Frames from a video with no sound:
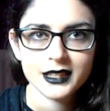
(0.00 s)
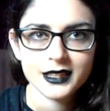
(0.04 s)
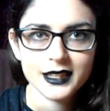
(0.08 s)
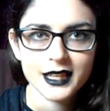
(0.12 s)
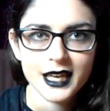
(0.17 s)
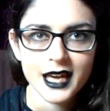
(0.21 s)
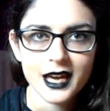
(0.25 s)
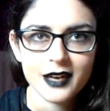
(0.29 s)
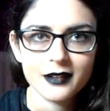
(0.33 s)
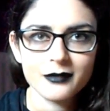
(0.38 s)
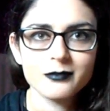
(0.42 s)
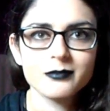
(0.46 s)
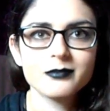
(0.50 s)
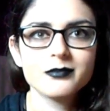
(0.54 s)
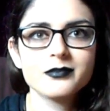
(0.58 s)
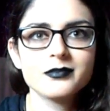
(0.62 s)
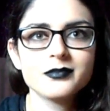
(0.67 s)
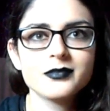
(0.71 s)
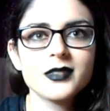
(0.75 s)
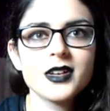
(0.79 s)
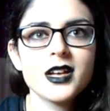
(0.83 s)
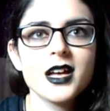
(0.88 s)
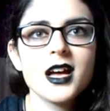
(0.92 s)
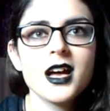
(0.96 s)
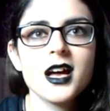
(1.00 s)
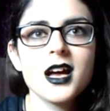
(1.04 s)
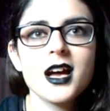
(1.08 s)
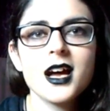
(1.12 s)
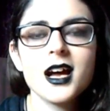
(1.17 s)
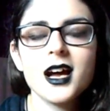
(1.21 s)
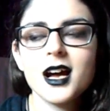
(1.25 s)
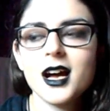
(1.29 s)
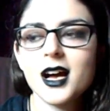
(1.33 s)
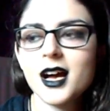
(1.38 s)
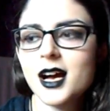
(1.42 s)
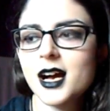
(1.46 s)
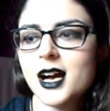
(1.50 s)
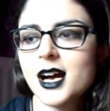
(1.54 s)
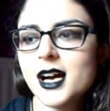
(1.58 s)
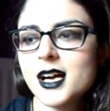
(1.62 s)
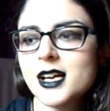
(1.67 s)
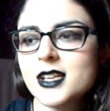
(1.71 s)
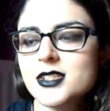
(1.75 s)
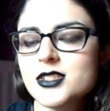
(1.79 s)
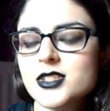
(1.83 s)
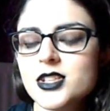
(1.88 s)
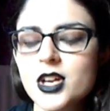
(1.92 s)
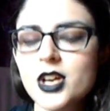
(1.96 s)
yeah.
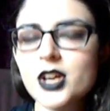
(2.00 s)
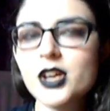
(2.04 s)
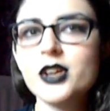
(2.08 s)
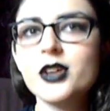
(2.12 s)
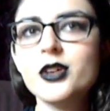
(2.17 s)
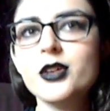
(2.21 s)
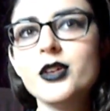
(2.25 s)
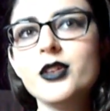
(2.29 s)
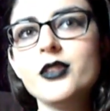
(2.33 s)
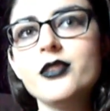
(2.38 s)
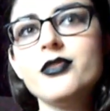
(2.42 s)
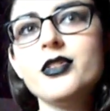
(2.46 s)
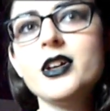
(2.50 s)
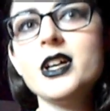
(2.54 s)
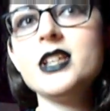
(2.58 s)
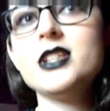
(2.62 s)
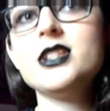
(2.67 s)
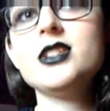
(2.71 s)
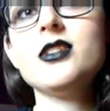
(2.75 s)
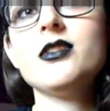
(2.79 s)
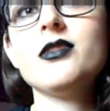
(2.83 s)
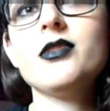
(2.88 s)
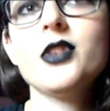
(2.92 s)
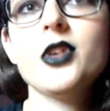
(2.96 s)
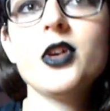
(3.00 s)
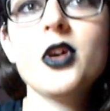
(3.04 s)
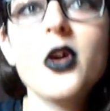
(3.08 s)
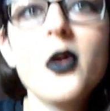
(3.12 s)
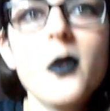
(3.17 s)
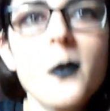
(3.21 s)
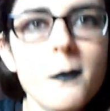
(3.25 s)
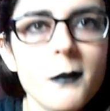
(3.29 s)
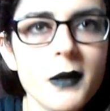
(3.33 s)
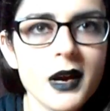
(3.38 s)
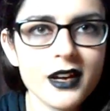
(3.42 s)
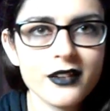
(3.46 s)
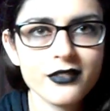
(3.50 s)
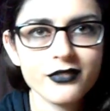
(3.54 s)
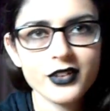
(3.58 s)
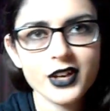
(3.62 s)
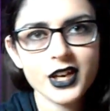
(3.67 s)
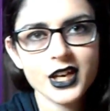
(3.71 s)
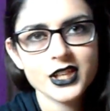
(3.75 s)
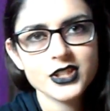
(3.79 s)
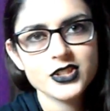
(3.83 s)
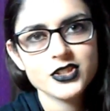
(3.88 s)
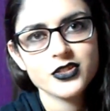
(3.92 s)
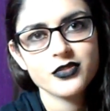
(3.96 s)
Uh, so first of all, my
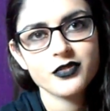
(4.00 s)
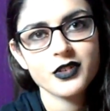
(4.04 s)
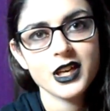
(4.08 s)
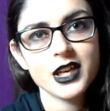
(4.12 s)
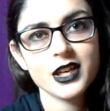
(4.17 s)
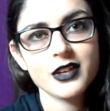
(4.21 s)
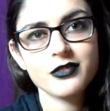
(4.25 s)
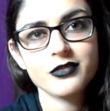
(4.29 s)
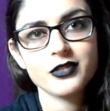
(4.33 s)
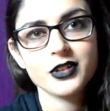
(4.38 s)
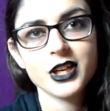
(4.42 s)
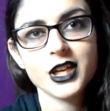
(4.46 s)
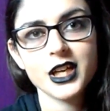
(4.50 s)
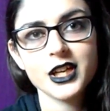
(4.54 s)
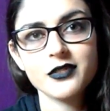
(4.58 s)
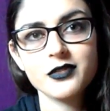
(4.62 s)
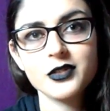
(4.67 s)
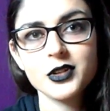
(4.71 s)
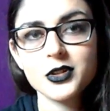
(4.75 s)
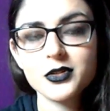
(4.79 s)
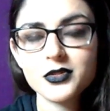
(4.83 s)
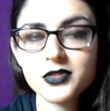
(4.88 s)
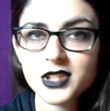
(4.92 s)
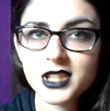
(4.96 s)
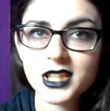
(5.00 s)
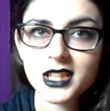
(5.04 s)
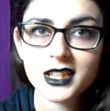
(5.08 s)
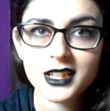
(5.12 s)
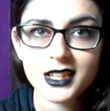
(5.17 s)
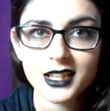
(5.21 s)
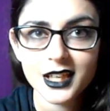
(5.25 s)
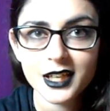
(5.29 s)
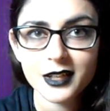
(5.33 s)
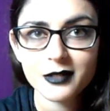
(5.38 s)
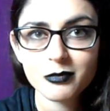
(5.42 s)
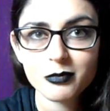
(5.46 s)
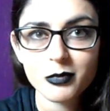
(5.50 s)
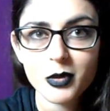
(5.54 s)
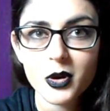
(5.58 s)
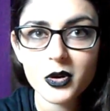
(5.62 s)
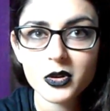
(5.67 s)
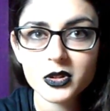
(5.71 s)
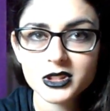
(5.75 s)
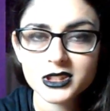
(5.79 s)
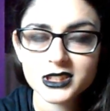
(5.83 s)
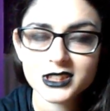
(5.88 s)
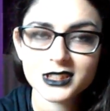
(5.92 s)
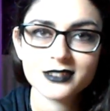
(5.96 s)
first favourite, if you've seen the
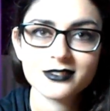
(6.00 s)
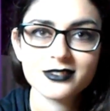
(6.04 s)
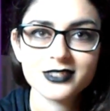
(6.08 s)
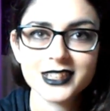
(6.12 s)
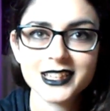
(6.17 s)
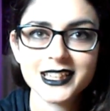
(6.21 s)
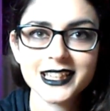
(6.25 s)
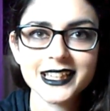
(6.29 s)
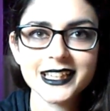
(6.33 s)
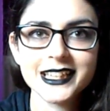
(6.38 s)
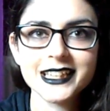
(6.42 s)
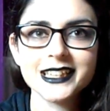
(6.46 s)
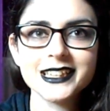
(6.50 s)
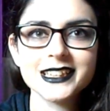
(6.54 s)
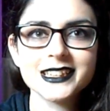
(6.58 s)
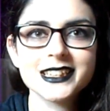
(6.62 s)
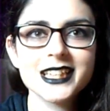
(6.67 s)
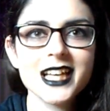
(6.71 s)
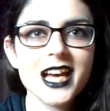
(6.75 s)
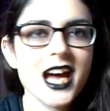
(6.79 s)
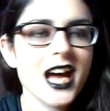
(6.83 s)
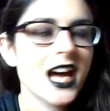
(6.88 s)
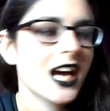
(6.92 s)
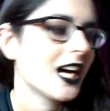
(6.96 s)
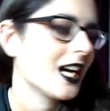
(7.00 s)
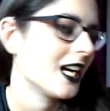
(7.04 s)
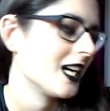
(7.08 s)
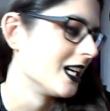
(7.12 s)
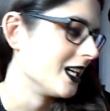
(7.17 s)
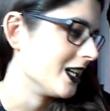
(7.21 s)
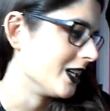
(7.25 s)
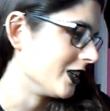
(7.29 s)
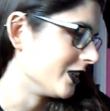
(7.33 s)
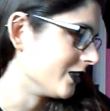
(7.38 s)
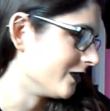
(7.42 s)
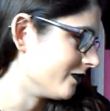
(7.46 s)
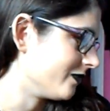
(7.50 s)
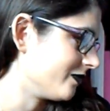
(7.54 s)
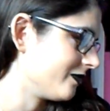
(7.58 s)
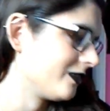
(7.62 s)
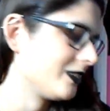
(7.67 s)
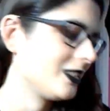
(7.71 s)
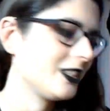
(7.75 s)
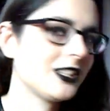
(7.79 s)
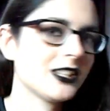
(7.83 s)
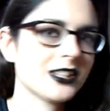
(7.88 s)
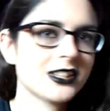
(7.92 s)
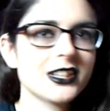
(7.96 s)
unboxing for these, um,
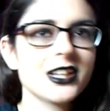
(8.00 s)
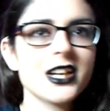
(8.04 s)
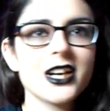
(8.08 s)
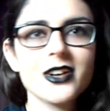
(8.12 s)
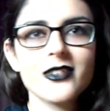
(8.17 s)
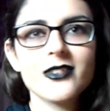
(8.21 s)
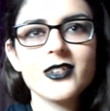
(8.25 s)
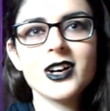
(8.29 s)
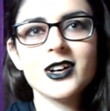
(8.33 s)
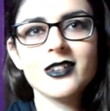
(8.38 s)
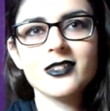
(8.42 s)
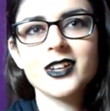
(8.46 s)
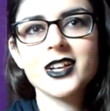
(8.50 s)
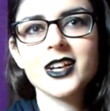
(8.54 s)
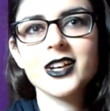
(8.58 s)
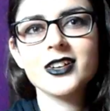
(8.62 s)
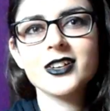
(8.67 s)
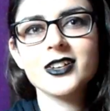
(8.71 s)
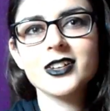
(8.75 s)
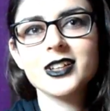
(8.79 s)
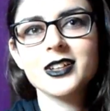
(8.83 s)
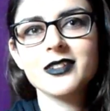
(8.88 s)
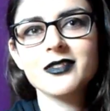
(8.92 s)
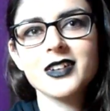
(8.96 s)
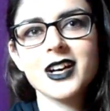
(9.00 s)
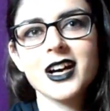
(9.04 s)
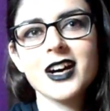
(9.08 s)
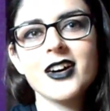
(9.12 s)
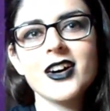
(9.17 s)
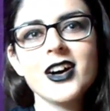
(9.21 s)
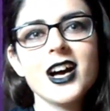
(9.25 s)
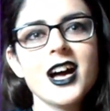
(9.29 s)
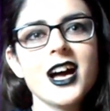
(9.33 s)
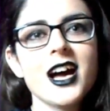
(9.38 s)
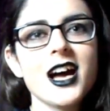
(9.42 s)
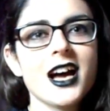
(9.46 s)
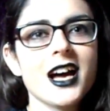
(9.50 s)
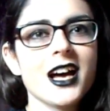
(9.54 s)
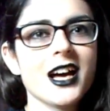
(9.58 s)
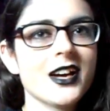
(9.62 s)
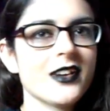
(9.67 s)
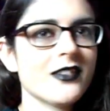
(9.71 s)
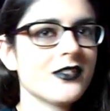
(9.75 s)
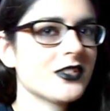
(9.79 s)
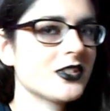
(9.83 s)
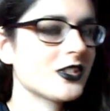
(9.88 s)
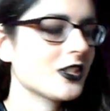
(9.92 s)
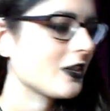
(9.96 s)
you'd know what I'm going on about.
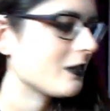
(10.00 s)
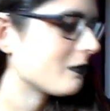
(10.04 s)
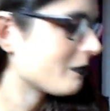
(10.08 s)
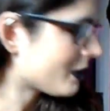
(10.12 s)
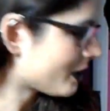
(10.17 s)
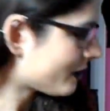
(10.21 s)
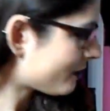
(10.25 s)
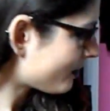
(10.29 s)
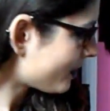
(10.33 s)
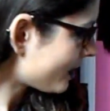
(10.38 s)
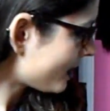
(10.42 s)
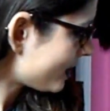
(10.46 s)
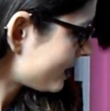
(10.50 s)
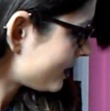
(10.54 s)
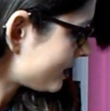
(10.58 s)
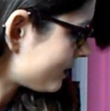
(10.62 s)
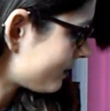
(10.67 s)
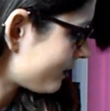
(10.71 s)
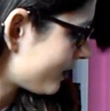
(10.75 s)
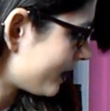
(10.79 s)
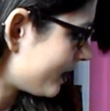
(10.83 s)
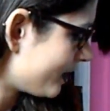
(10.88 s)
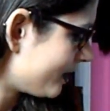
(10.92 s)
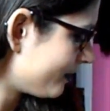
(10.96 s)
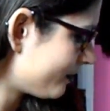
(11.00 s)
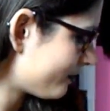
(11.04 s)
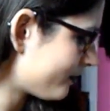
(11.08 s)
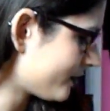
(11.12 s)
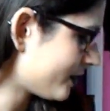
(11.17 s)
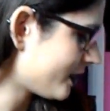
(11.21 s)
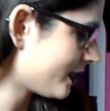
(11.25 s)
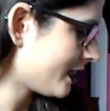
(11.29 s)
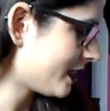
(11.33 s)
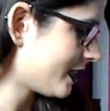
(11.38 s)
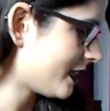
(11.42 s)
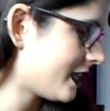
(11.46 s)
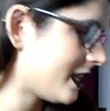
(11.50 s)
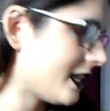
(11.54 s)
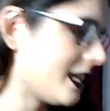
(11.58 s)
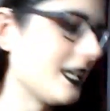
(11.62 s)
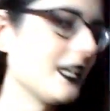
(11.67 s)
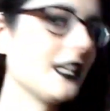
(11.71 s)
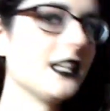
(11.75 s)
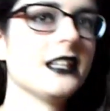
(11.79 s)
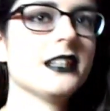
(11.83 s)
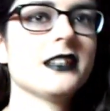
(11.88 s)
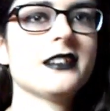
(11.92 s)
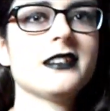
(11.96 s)
Um, so my first favourite
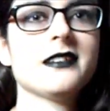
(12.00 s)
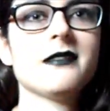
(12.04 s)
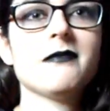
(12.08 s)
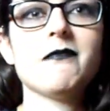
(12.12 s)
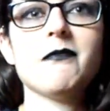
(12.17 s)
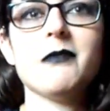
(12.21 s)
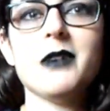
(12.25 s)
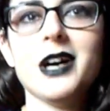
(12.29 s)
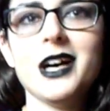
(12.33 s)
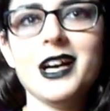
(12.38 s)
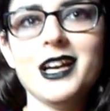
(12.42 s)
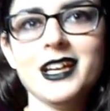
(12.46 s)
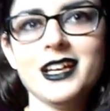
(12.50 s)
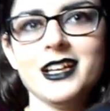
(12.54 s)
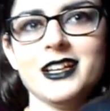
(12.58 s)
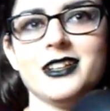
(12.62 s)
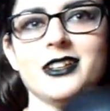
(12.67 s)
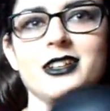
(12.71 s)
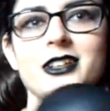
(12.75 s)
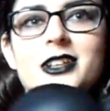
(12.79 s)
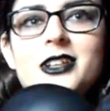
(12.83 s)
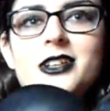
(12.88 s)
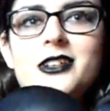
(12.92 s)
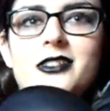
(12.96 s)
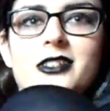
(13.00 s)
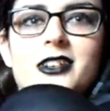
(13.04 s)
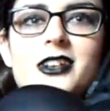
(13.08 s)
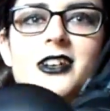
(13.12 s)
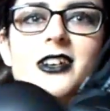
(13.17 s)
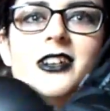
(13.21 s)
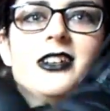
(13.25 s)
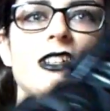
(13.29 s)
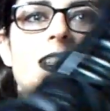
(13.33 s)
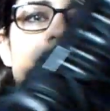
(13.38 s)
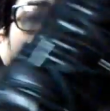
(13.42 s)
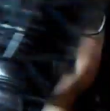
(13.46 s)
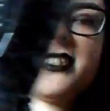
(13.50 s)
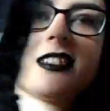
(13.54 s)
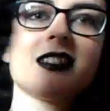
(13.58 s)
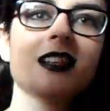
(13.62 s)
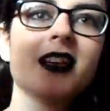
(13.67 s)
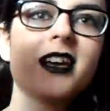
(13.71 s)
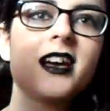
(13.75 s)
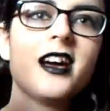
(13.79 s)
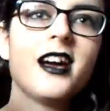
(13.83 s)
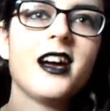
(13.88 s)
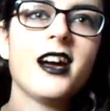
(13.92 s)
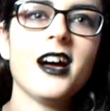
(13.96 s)
is my New Rocks.
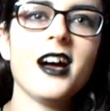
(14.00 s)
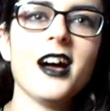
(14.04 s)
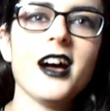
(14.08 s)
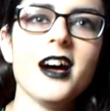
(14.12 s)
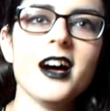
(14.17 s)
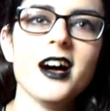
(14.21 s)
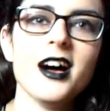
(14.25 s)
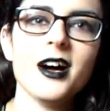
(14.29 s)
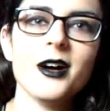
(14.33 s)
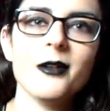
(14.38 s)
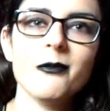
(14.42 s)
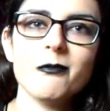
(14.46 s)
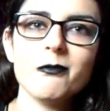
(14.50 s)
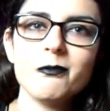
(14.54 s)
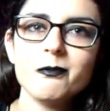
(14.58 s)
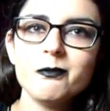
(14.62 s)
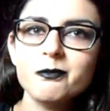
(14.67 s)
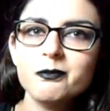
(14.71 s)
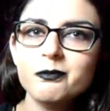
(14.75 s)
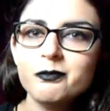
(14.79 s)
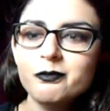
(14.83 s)
Um,